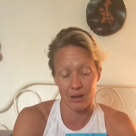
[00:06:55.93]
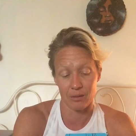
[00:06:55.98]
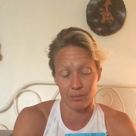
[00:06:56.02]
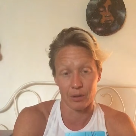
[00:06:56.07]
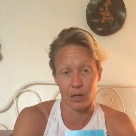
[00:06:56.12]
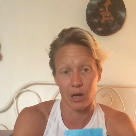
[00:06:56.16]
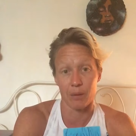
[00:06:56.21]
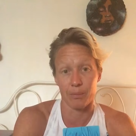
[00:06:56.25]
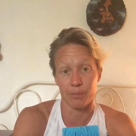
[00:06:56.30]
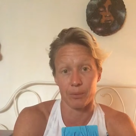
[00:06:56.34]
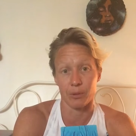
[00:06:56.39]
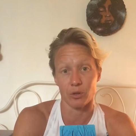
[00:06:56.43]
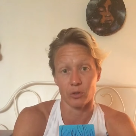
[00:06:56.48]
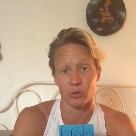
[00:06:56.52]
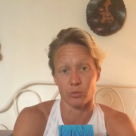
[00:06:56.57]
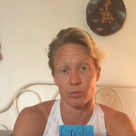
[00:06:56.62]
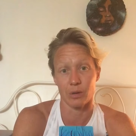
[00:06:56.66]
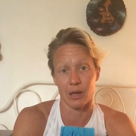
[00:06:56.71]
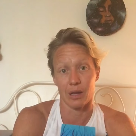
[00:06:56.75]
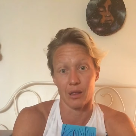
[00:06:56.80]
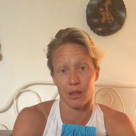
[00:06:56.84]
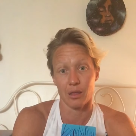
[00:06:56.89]
coupled
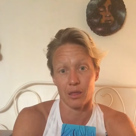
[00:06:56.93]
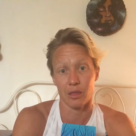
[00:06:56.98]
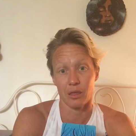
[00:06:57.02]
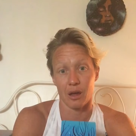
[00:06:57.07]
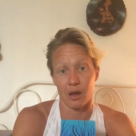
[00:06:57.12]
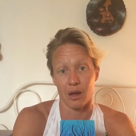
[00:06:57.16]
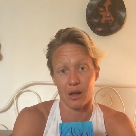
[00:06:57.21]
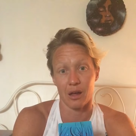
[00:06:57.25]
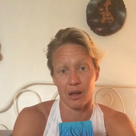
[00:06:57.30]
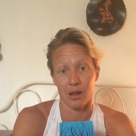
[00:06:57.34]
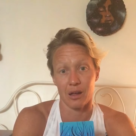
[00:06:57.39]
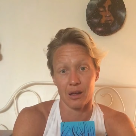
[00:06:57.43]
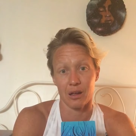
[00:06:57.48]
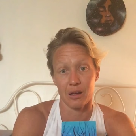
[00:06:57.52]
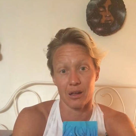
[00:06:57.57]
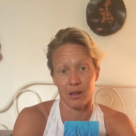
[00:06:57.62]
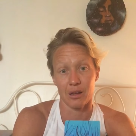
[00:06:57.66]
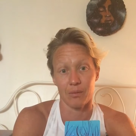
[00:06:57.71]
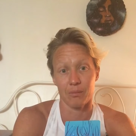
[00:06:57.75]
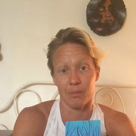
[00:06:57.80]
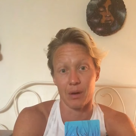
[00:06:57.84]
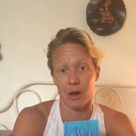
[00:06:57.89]
with a
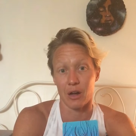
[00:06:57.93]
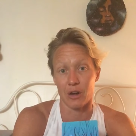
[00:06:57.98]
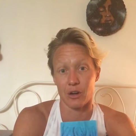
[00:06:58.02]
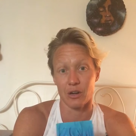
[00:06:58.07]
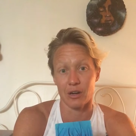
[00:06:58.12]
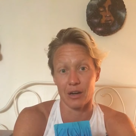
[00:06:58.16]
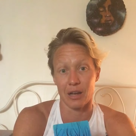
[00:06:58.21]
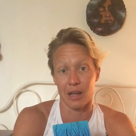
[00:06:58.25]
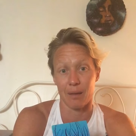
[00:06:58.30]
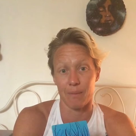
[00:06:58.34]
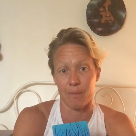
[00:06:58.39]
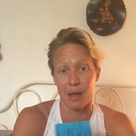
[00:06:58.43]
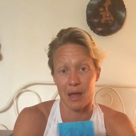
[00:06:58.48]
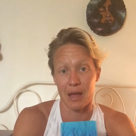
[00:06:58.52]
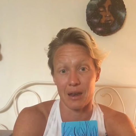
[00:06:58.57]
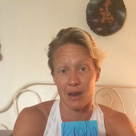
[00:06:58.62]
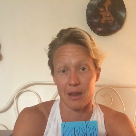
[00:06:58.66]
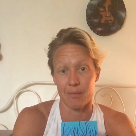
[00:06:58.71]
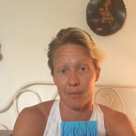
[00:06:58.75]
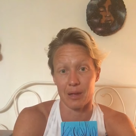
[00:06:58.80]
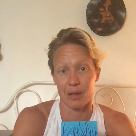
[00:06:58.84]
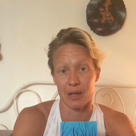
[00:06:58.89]
modern day
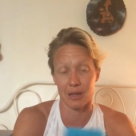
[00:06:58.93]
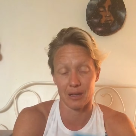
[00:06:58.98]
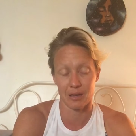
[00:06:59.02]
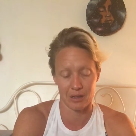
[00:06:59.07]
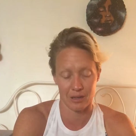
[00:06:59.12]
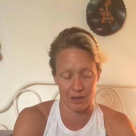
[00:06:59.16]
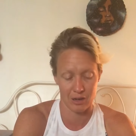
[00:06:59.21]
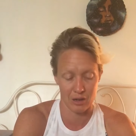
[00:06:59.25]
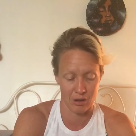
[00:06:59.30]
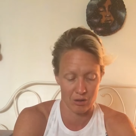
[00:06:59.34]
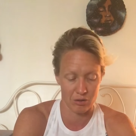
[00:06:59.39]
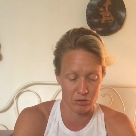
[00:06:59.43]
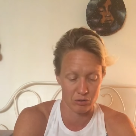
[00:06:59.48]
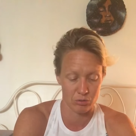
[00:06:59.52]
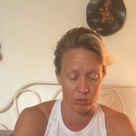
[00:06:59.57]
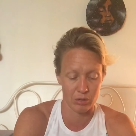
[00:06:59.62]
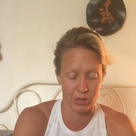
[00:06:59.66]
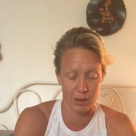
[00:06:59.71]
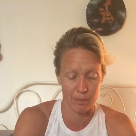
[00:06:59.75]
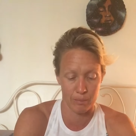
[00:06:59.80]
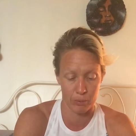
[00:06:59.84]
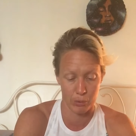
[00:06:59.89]
pandemic. You know, it's
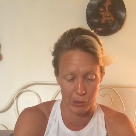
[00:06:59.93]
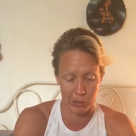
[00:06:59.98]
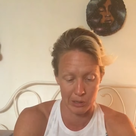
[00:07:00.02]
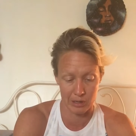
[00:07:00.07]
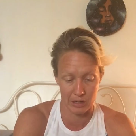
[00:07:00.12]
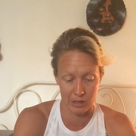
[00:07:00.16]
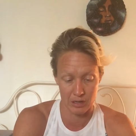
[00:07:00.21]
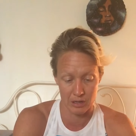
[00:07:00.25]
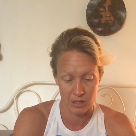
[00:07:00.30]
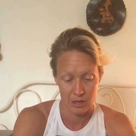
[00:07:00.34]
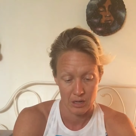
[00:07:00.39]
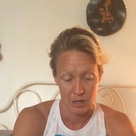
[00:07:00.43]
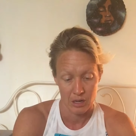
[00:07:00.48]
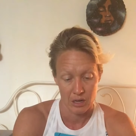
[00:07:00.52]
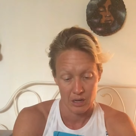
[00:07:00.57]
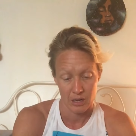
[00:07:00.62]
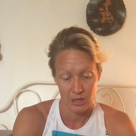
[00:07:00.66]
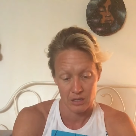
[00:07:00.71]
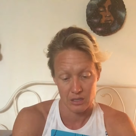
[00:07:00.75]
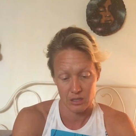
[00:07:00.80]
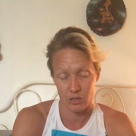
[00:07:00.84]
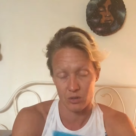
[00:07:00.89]
really important
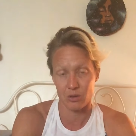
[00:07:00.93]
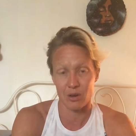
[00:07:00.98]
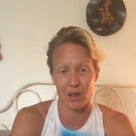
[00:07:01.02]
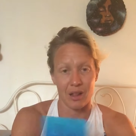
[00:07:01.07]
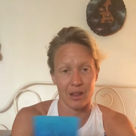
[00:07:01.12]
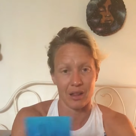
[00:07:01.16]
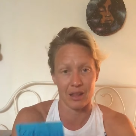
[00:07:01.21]
to not